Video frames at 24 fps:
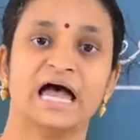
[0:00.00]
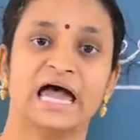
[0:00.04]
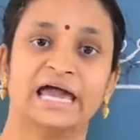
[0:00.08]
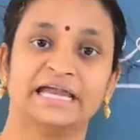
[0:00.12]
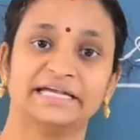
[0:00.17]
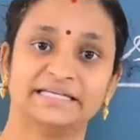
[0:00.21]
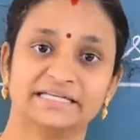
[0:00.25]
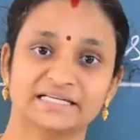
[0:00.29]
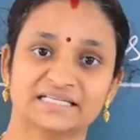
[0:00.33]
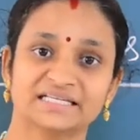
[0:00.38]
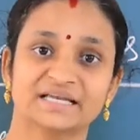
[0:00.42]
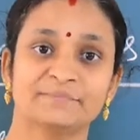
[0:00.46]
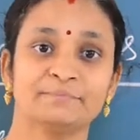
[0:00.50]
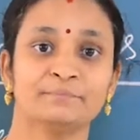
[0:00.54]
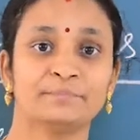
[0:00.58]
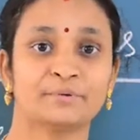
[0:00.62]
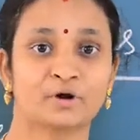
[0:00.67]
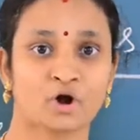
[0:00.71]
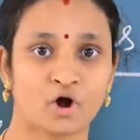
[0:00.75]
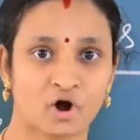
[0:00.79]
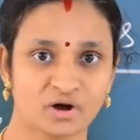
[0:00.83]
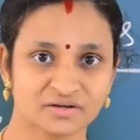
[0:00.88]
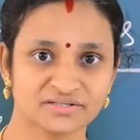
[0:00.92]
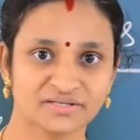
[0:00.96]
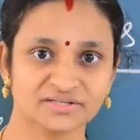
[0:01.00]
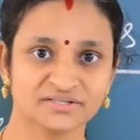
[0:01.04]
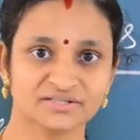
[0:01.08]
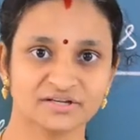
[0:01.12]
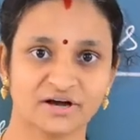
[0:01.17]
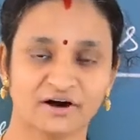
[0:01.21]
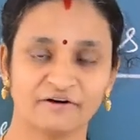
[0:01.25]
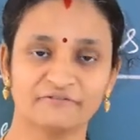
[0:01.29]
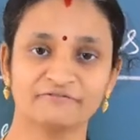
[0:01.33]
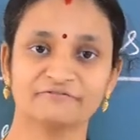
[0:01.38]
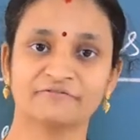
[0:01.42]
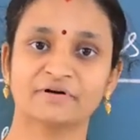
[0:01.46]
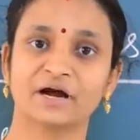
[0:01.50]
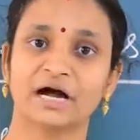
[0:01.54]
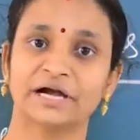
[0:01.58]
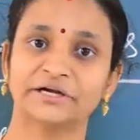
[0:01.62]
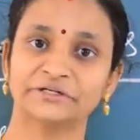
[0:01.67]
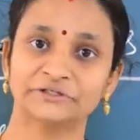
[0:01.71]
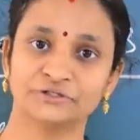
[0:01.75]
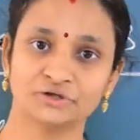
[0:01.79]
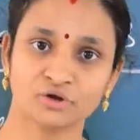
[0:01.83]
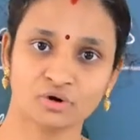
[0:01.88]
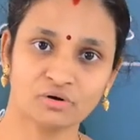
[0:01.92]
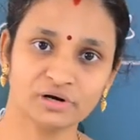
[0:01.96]
it is a process of
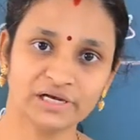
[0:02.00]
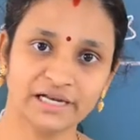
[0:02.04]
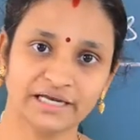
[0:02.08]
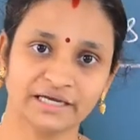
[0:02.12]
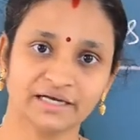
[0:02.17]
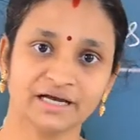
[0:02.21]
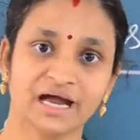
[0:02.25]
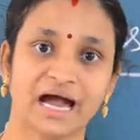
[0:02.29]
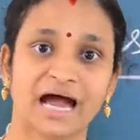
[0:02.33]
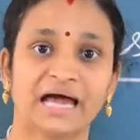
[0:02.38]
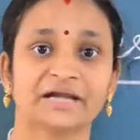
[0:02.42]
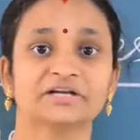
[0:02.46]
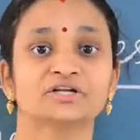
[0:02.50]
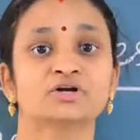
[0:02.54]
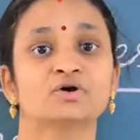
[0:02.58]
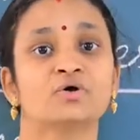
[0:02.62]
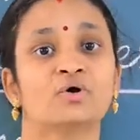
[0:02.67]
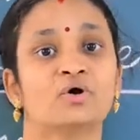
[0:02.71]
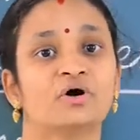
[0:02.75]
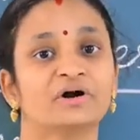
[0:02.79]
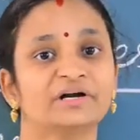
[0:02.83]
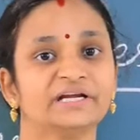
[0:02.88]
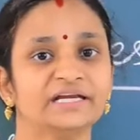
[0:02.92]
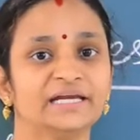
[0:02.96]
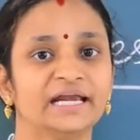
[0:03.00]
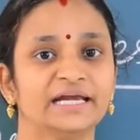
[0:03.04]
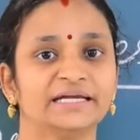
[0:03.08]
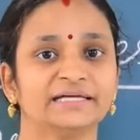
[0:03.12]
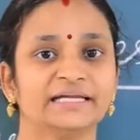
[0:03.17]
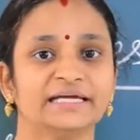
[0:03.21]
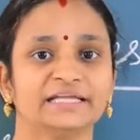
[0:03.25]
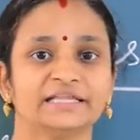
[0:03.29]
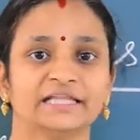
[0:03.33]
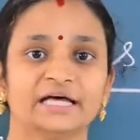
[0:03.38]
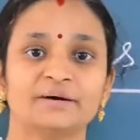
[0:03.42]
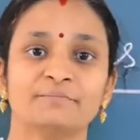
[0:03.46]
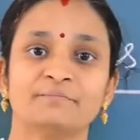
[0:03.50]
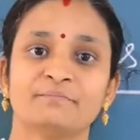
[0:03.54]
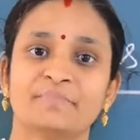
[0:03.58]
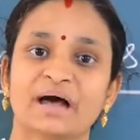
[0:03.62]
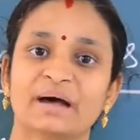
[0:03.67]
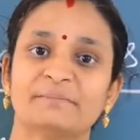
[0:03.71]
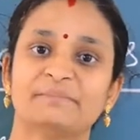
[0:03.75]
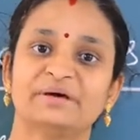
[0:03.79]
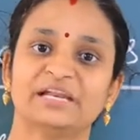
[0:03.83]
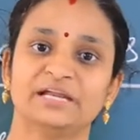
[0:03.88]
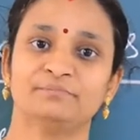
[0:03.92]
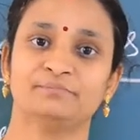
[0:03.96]
controlling and coordinating the
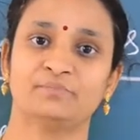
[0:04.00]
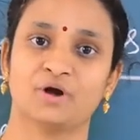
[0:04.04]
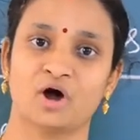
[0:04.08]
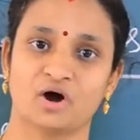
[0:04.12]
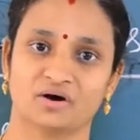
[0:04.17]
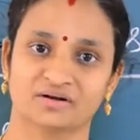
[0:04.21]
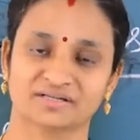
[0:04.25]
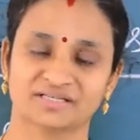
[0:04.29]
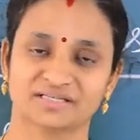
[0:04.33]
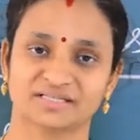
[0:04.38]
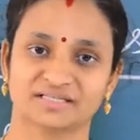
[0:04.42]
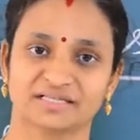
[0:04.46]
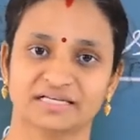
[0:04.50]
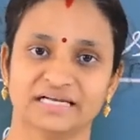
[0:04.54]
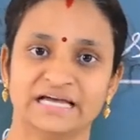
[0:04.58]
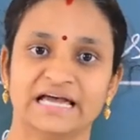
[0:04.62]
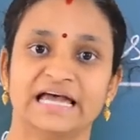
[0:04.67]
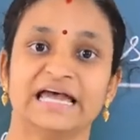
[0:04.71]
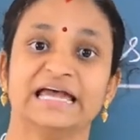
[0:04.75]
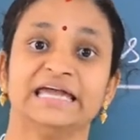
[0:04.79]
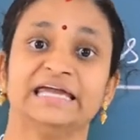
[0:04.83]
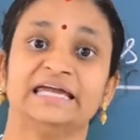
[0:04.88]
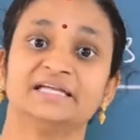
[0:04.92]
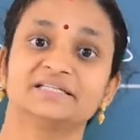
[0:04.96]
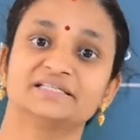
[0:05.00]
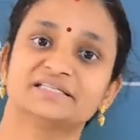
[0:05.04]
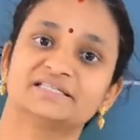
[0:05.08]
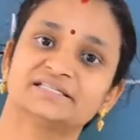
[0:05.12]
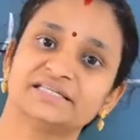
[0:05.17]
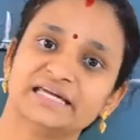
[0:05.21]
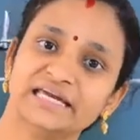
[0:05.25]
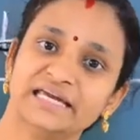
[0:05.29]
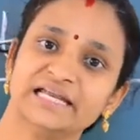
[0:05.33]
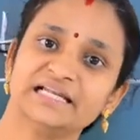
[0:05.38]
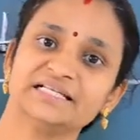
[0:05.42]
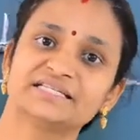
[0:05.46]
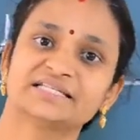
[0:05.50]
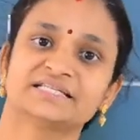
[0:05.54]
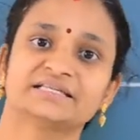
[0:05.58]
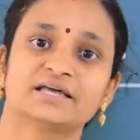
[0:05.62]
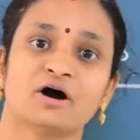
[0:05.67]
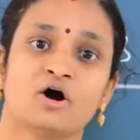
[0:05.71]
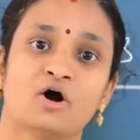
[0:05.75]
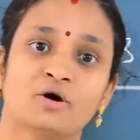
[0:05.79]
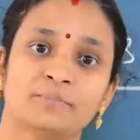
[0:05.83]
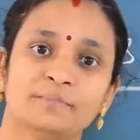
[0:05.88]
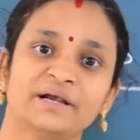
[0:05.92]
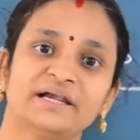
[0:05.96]
memory blocks. It deals, the
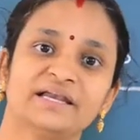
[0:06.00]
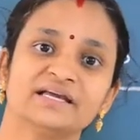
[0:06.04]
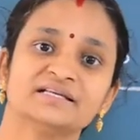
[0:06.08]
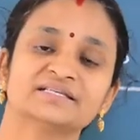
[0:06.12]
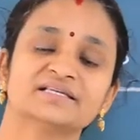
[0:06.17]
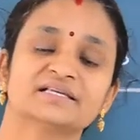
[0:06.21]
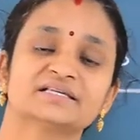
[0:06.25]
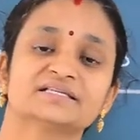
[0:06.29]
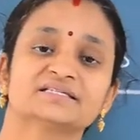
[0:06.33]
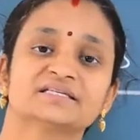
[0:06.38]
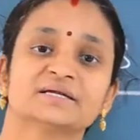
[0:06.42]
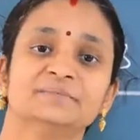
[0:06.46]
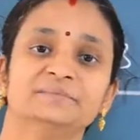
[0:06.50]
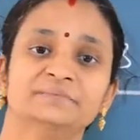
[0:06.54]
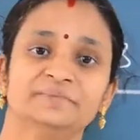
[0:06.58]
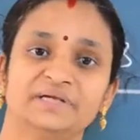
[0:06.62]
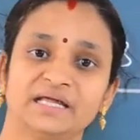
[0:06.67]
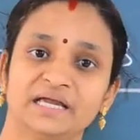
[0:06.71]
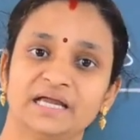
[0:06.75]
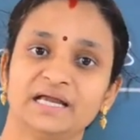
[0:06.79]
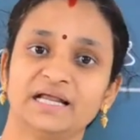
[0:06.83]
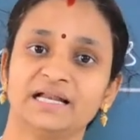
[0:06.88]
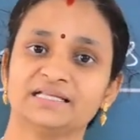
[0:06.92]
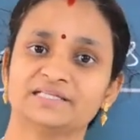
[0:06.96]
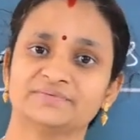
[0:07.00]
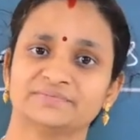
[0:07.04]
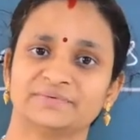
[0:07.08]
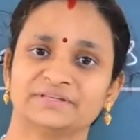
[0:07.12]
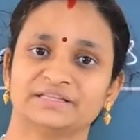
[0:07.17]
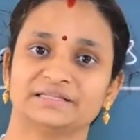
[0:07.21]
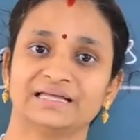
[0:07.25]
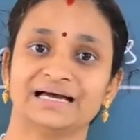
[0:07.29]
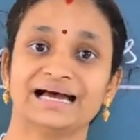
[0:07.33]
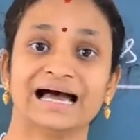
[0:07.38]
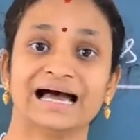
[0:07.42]
operating system deals with the